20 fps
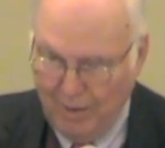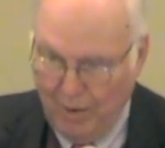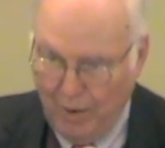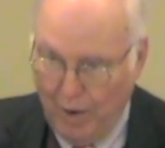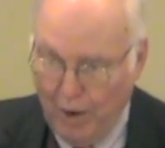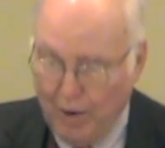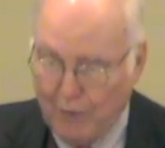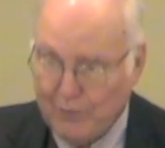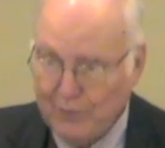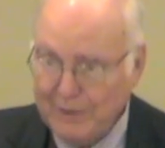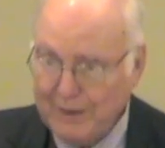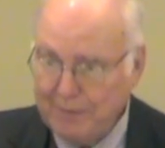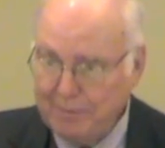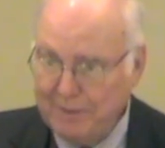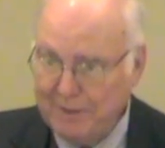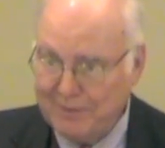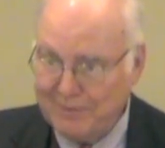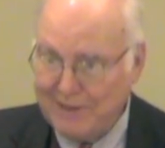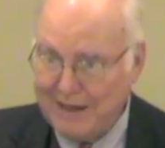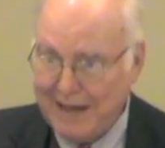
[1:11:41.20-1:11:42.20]
offered up
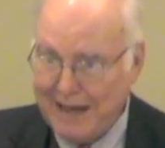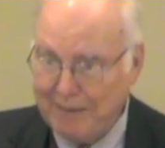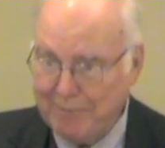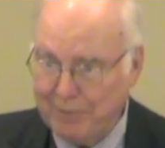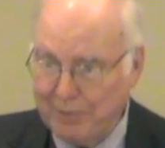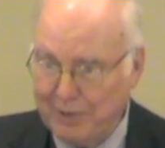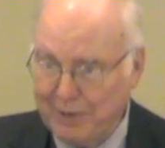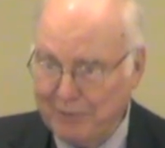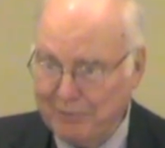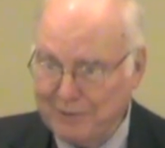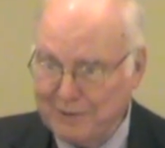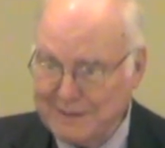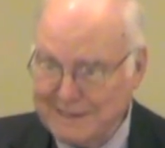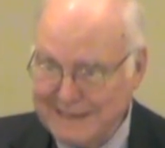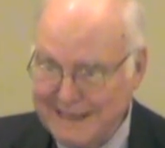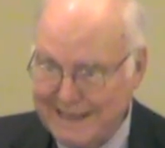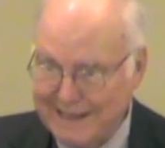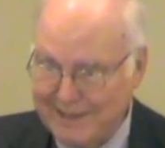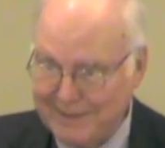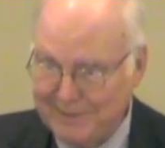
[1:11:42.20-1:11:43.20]
his library for
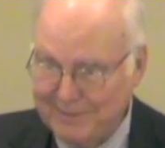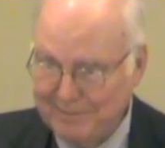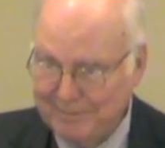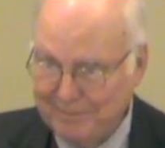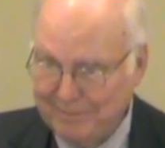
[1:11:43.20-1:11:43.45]
sale.